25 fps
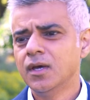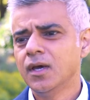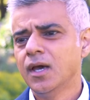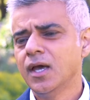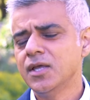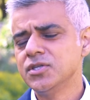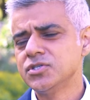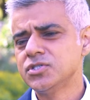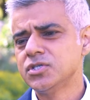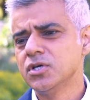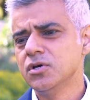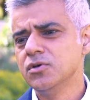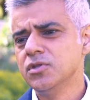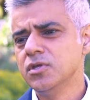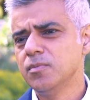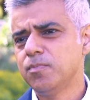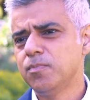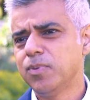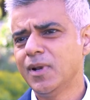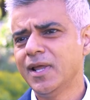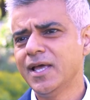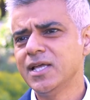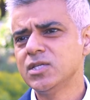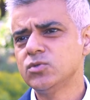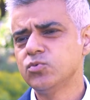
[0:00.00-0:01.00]
And so the
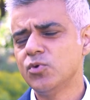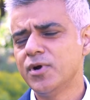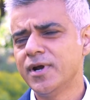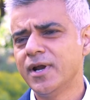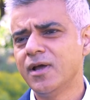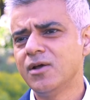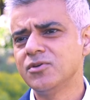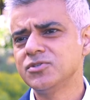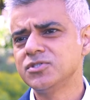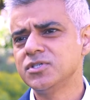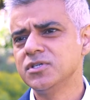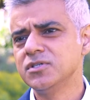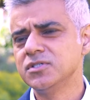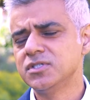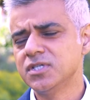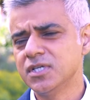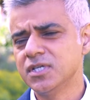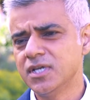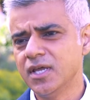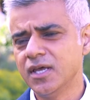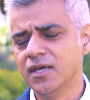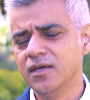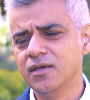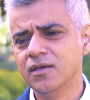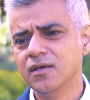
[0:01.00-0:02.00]
plans we're announcing
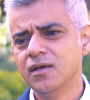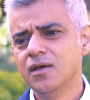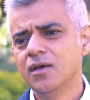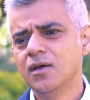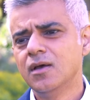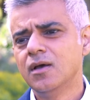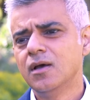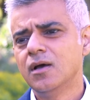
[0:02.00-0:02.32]
today